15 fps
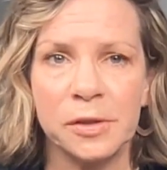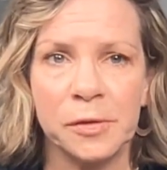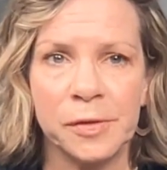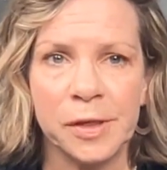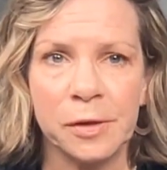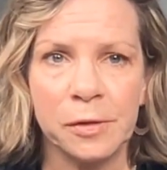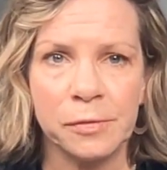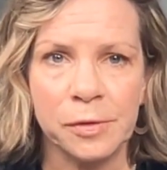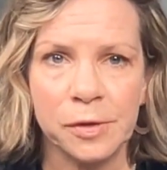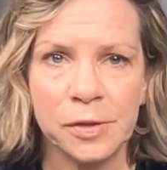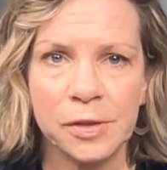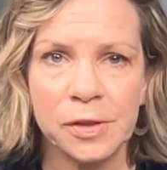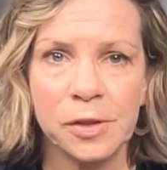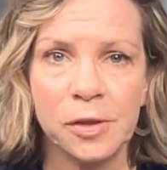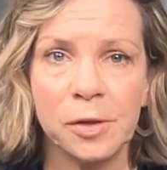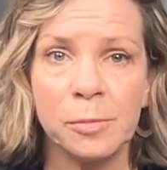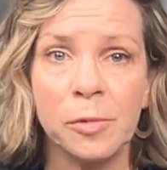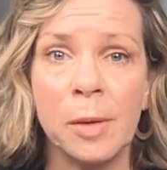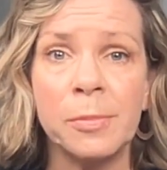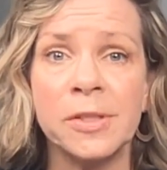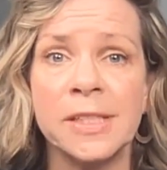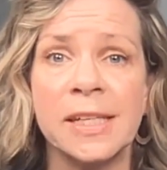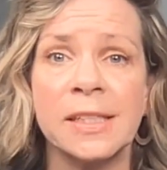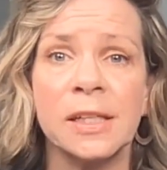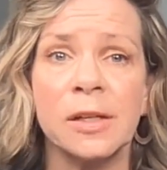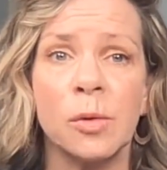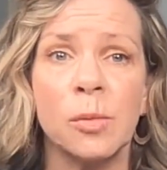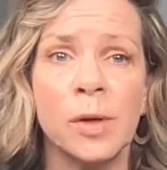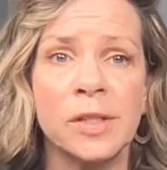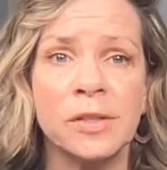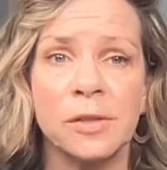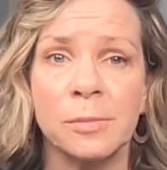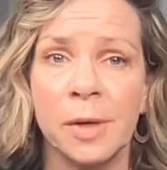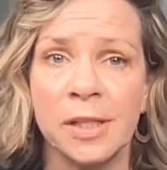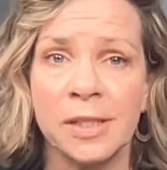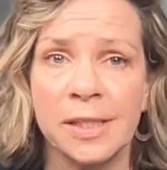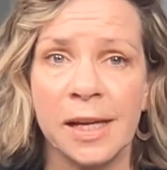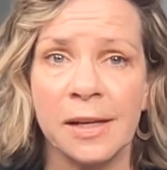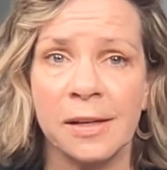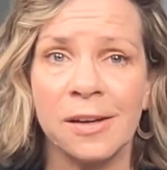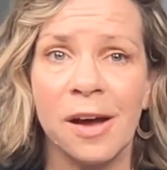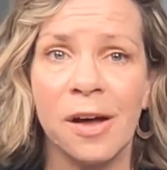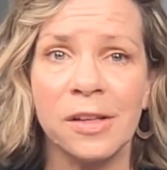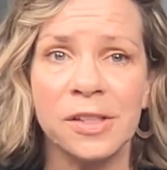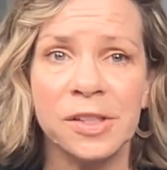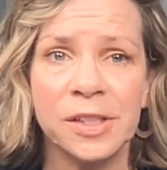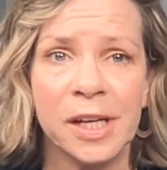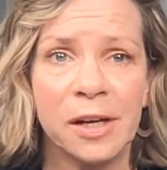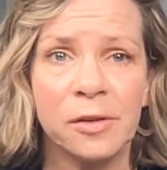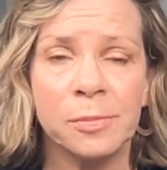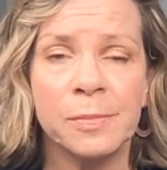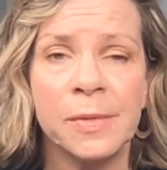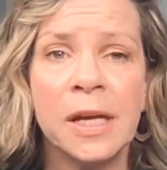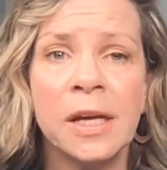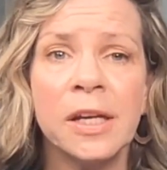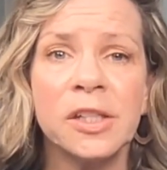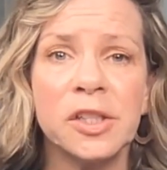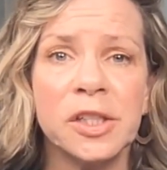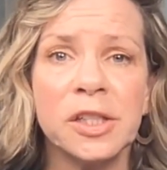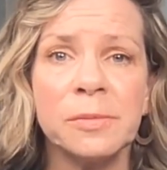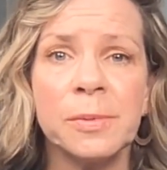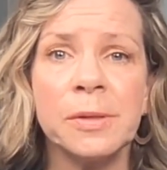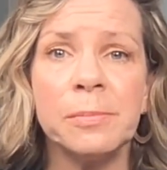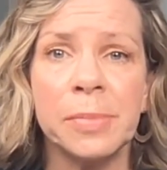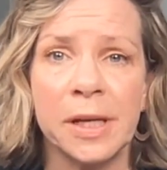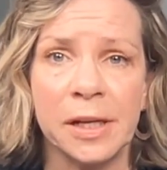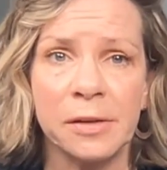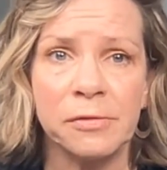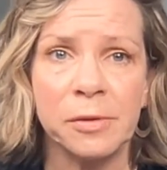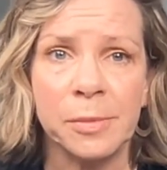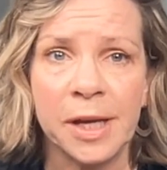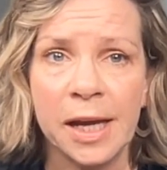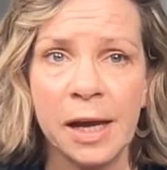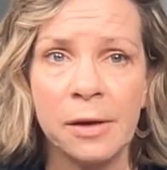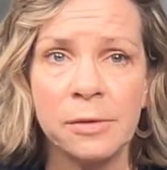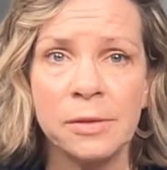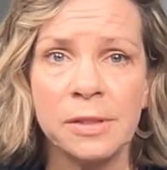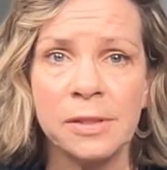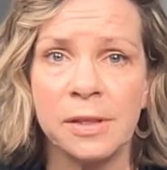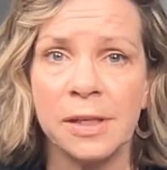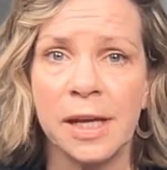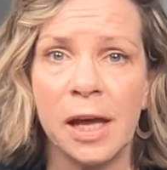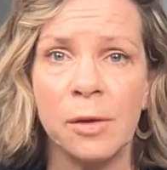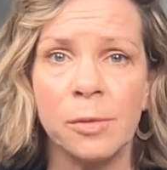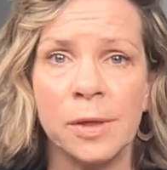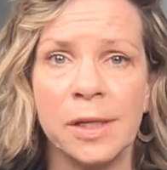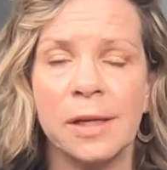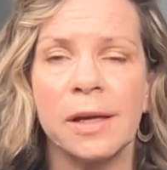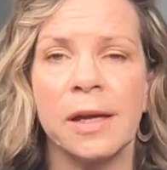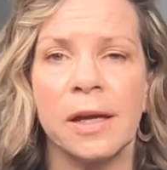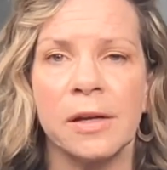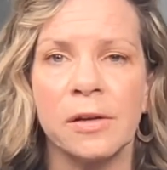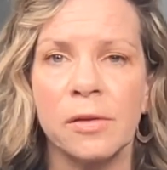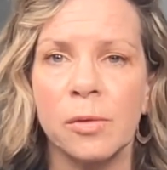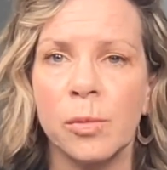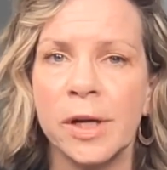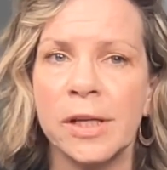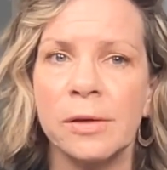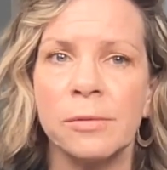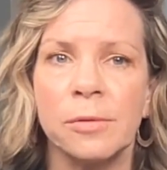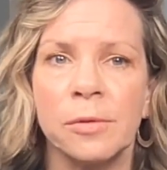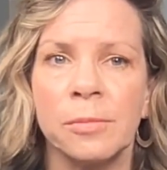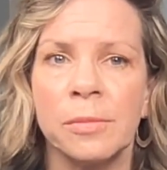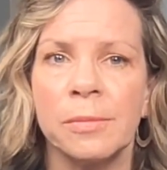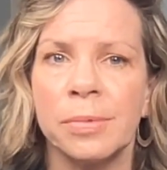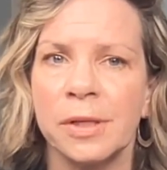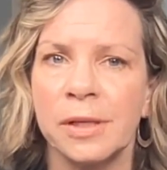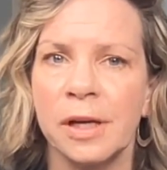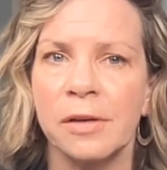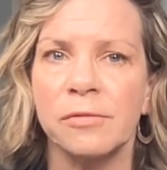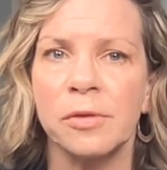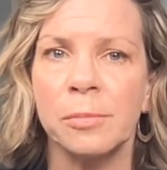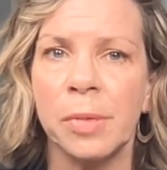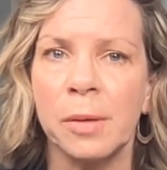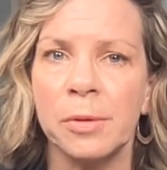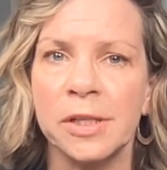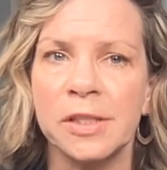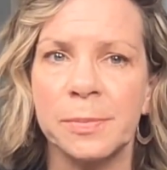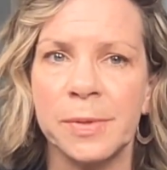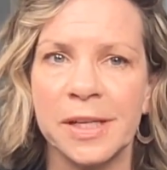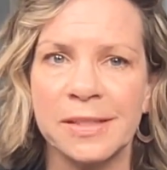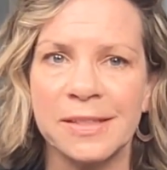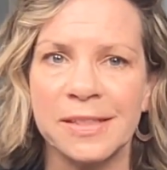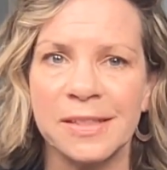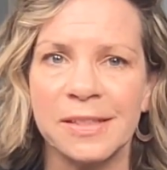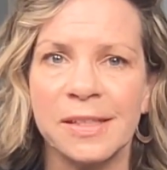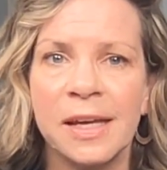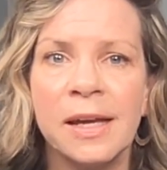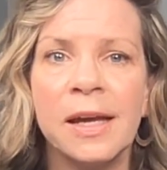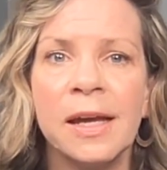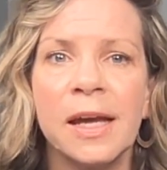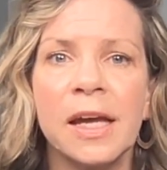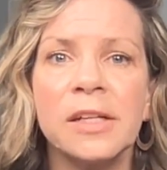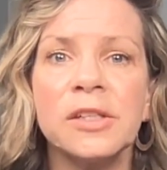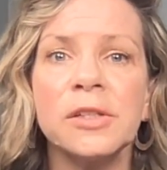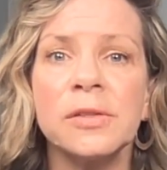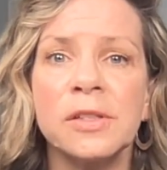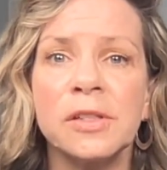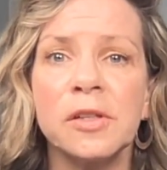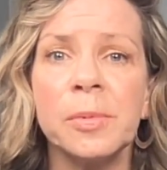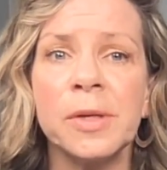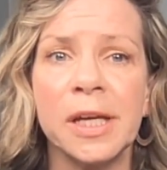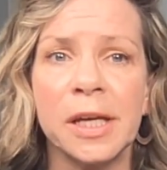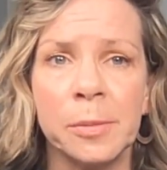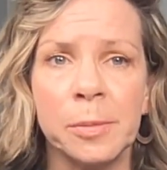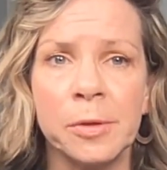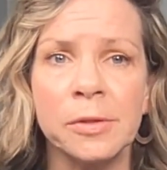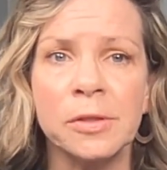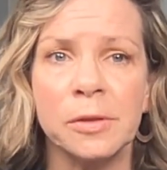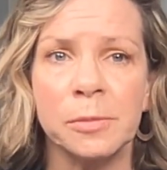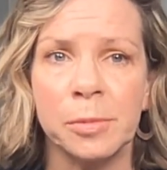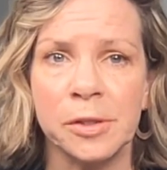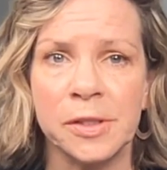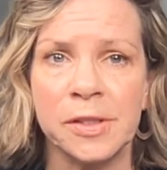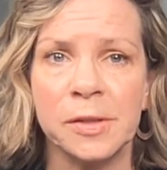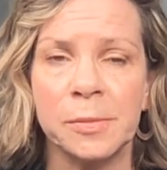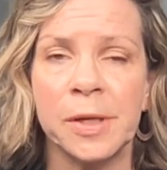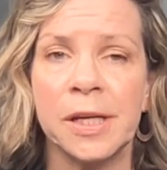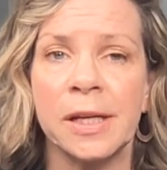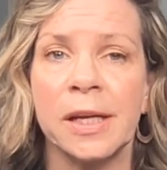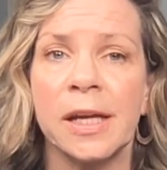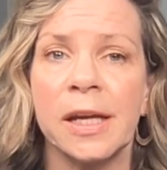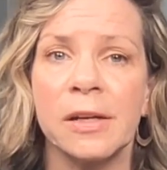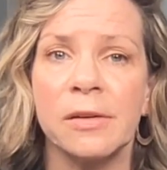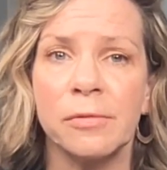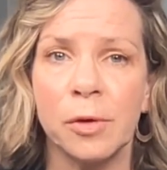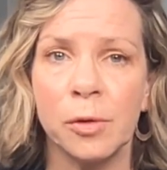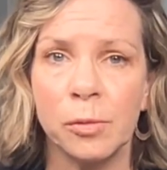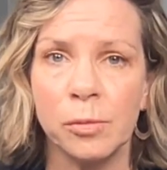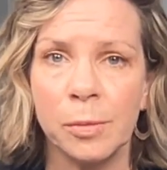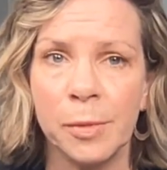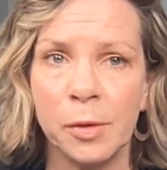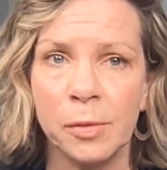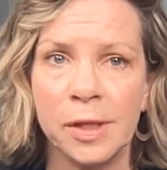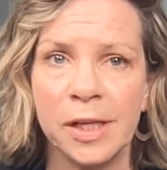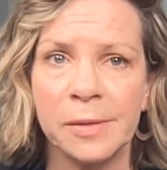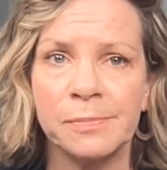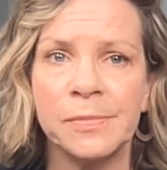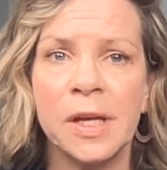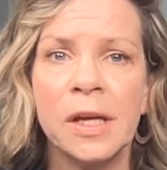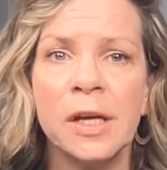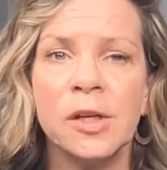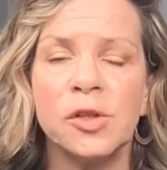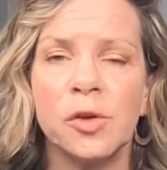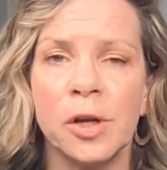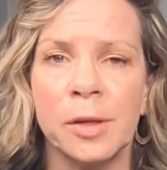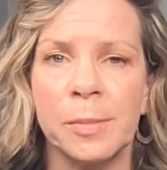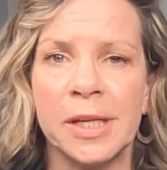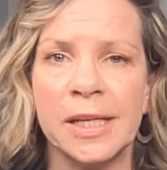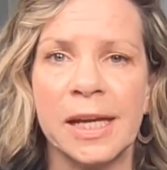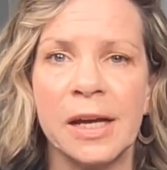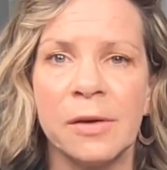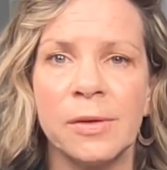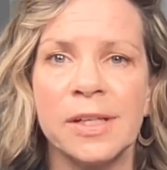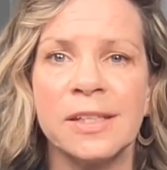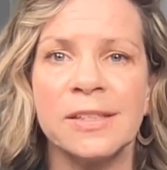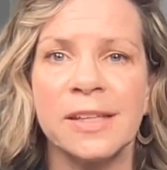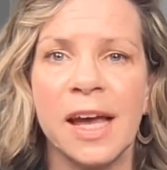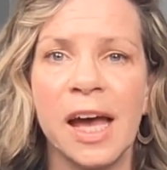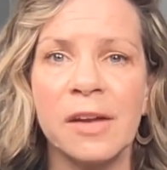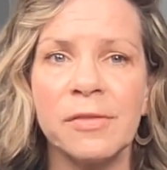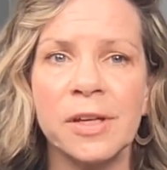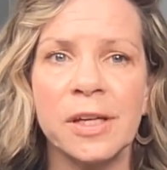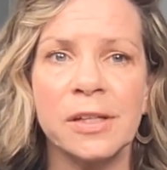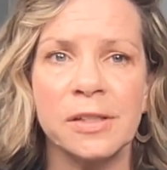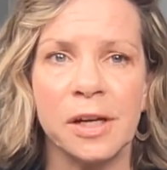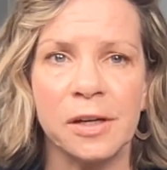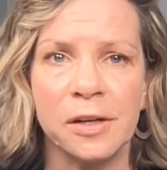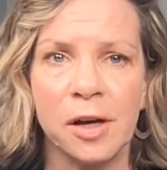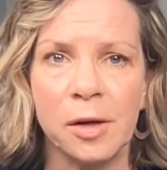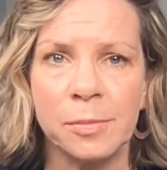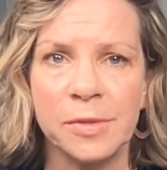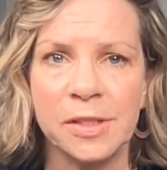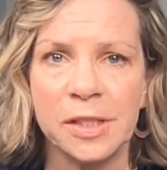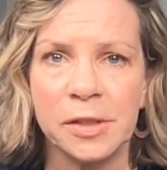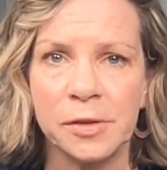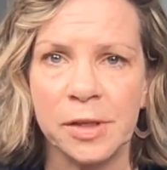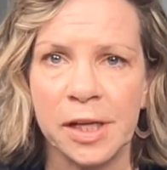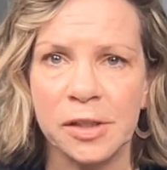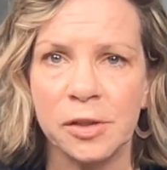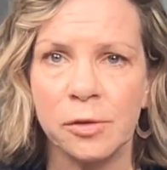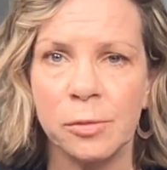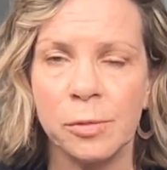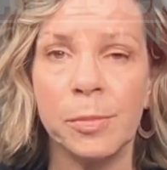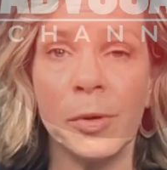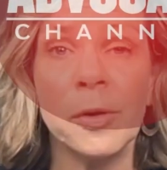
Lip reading: is serving her first term representing a Western Montana college town. She's been banned from the house, the gallery, and the waiting room, but not from public spaces. And she'll still be able to participate and vote remotely. Joining me now is Advocate.com senior national